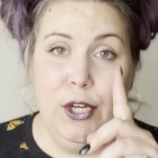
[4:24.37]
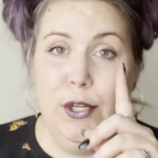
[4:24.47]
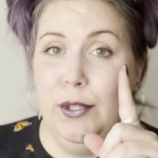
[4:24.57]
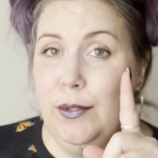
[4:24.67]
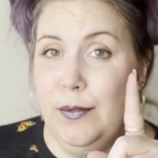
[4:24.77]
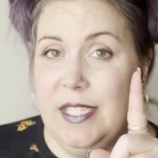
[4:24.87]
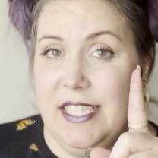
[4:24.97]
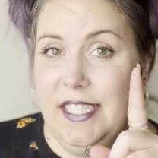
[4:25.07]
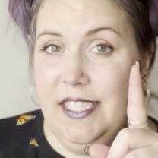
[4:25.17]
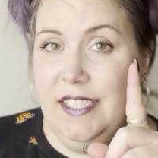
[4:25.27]
who was
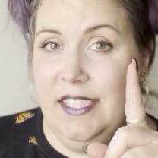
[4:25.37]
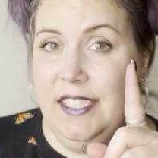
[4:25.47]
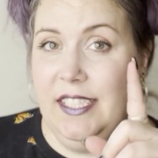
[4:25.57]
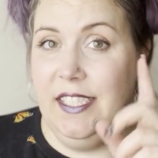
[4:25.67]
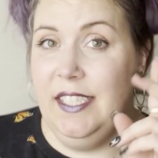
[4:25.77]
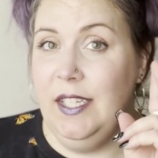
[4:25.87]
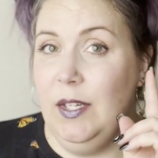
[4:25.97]
the killer,